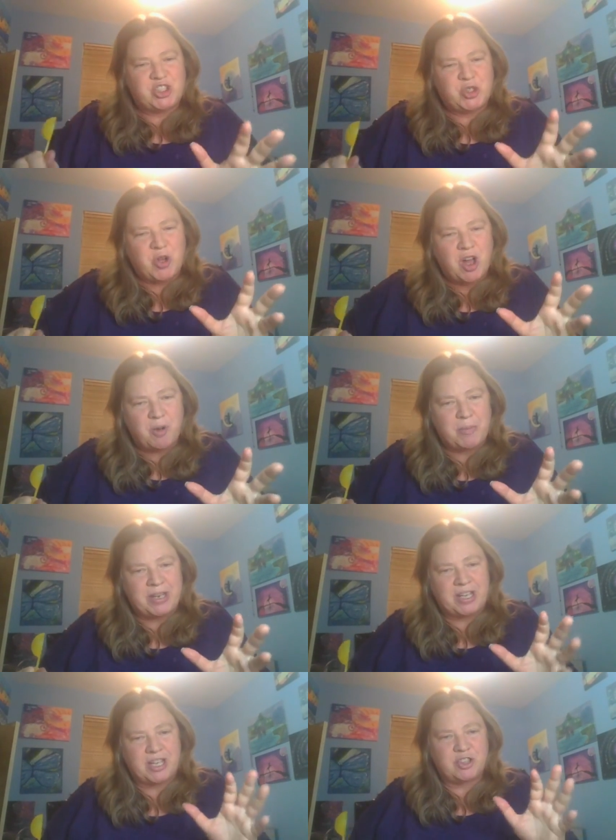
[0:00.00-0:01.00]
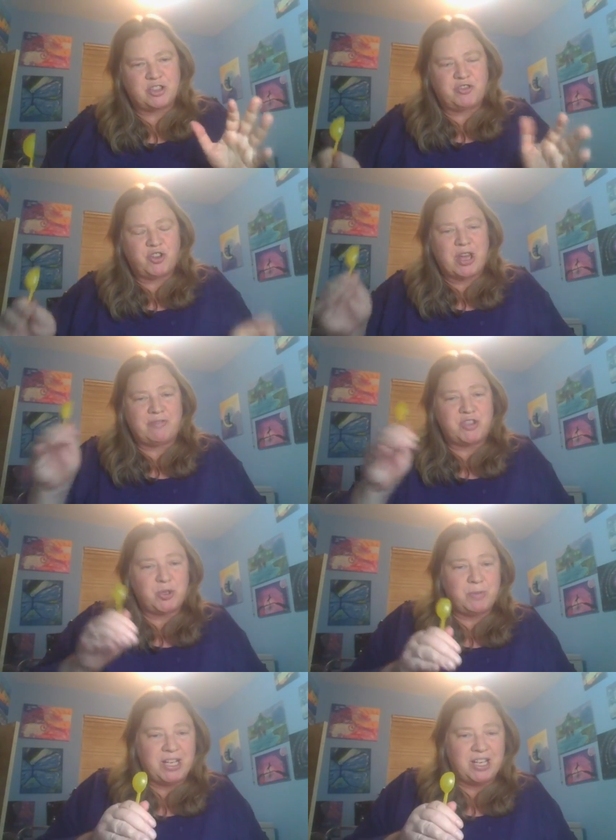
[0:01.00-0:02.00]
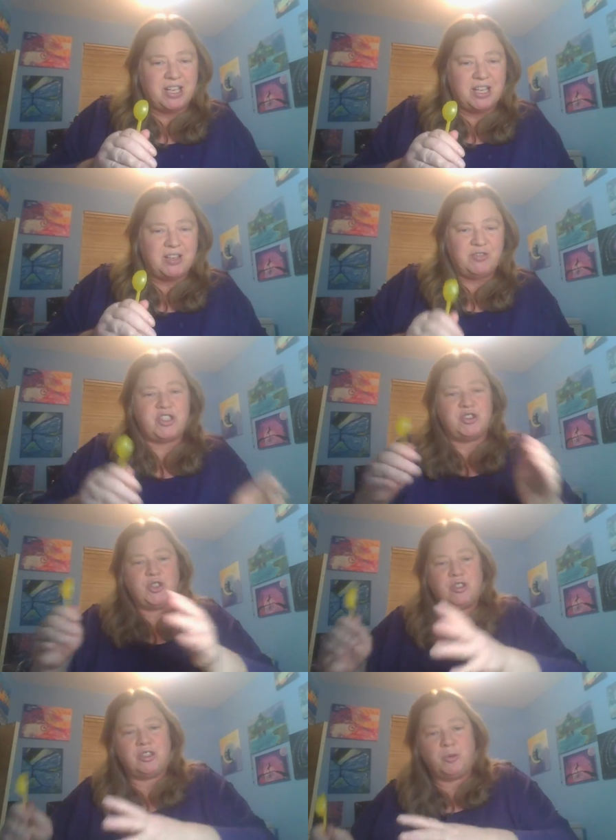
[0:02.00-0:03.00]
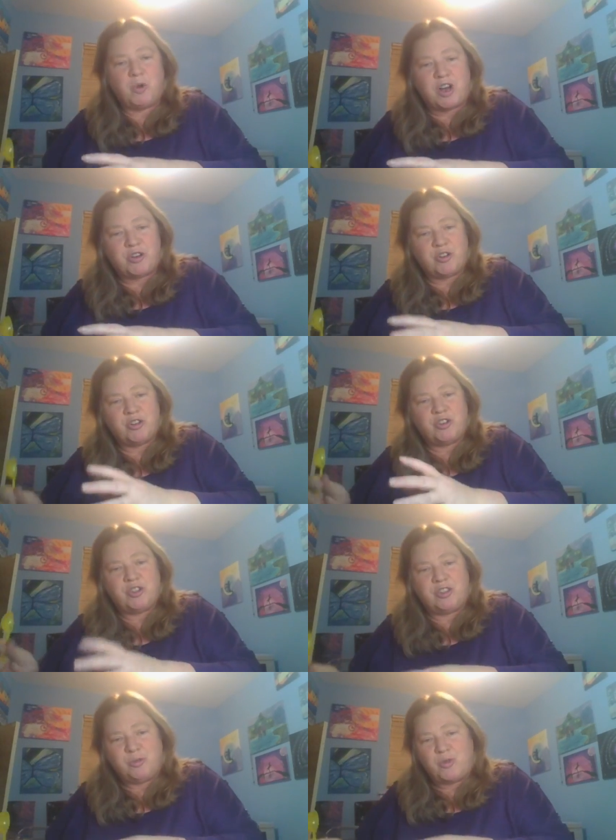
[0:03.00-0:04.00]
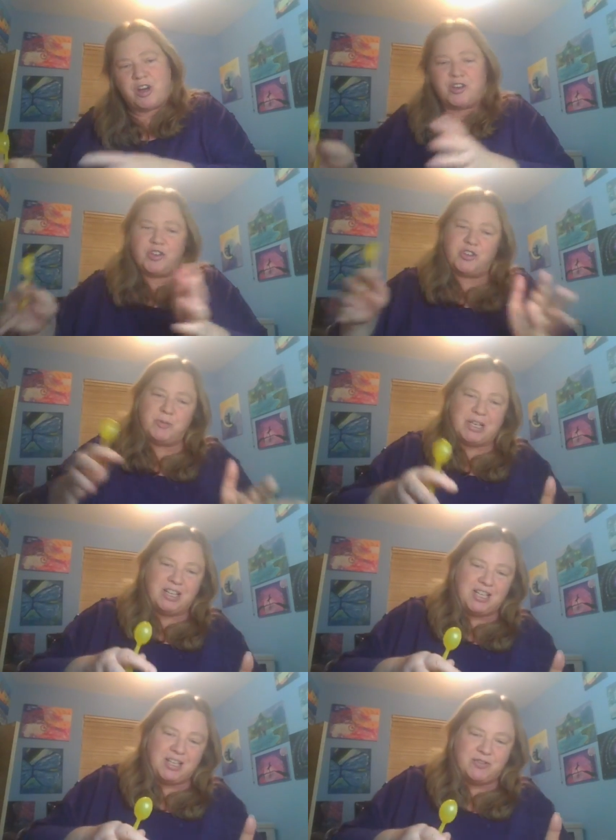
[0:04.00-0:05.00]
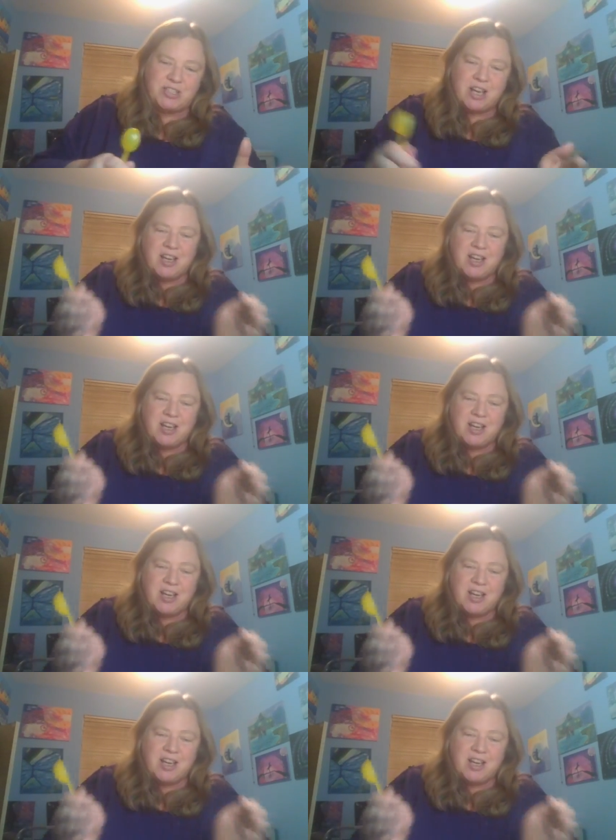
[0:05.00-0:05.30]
to how many because if you have too many leaves and too little water or too little water and too many leaves